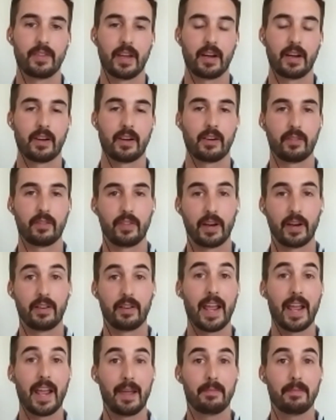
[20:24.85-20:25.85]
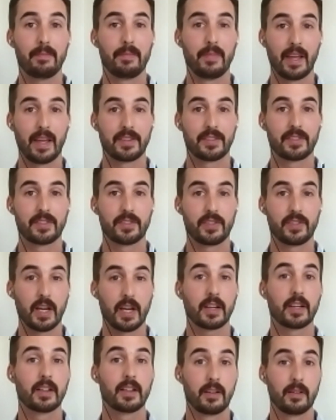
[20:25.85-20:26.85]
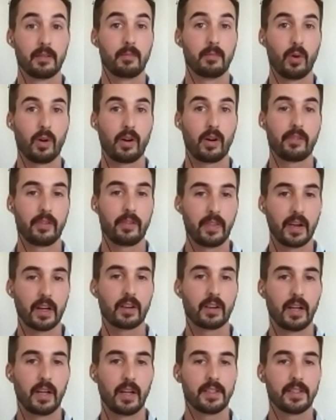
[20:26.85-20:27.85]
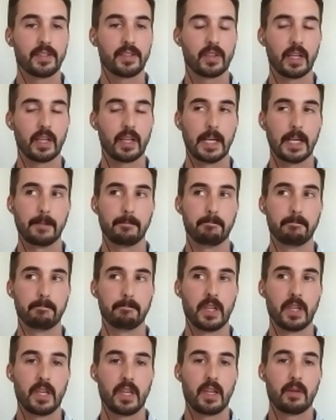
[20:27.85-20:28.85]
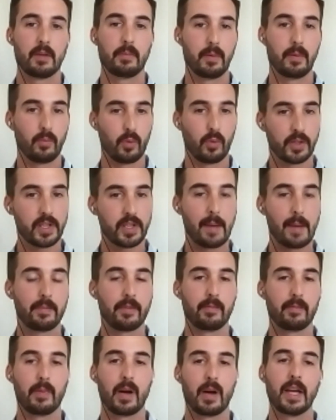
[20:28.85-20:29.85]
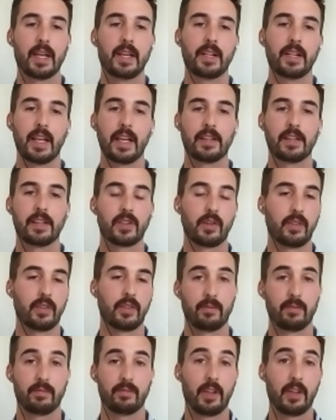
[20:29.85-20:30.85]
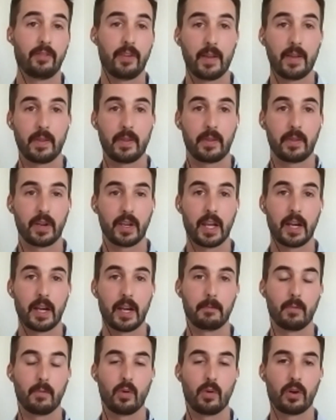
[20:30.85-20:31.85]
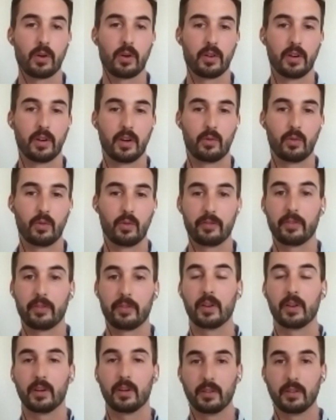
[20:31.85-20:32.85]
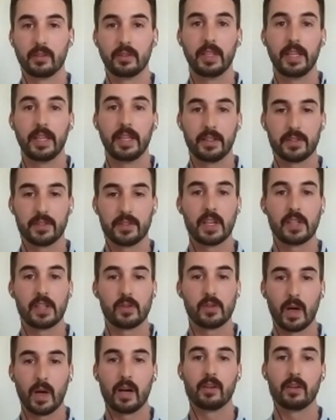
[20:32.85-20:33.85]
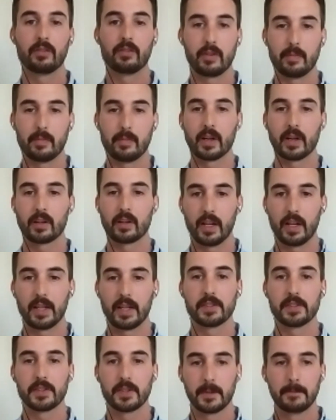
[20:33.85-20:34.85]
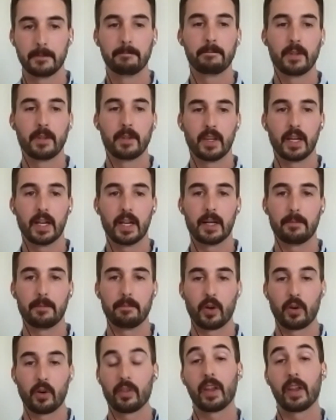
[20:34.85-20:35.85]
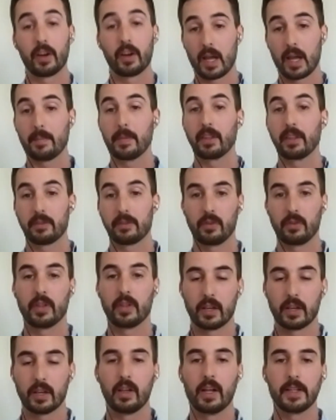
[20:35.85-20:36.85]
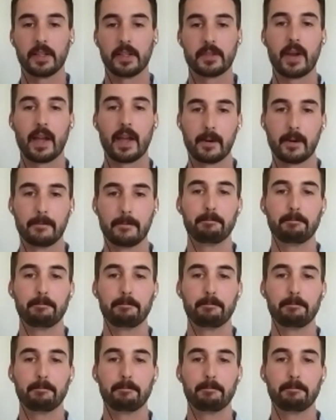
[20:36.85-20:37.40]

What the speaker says: Their name has stuck more for their clients, been more top of mind. And so they find that they're getting more referral leads as well from their clients, or that are coming through their clients rather.